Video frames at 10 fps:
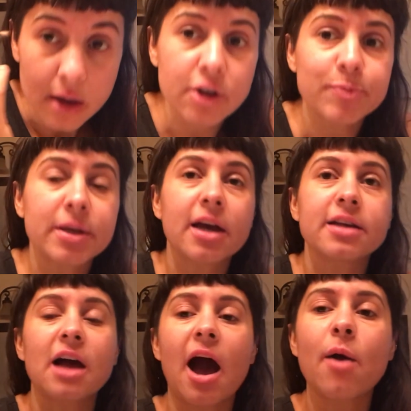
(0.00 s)
Just
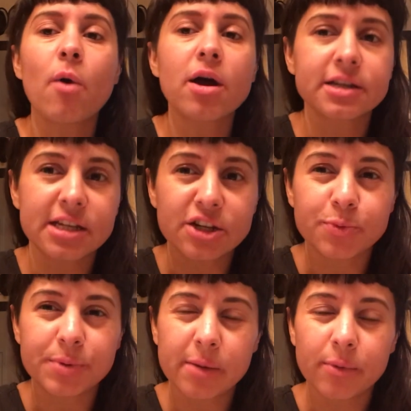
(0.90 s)
because I want to
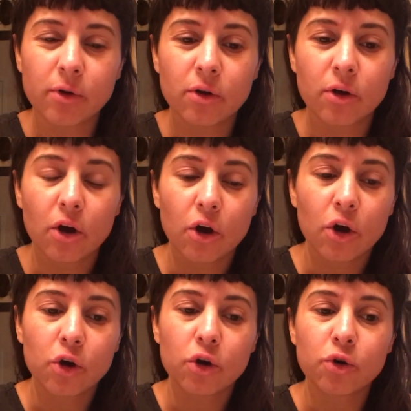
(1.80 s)
teach people
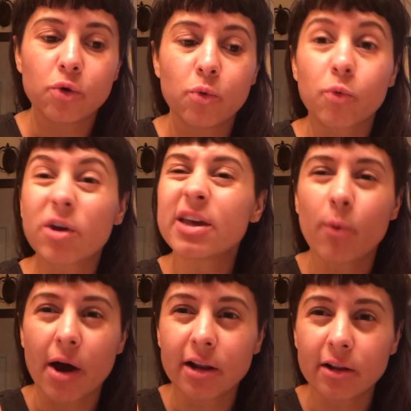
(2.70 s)
who really
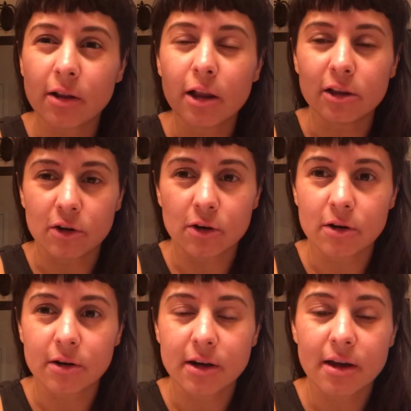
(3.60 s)
want to
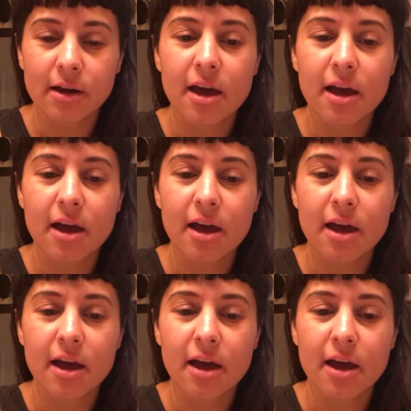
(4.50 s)
learn.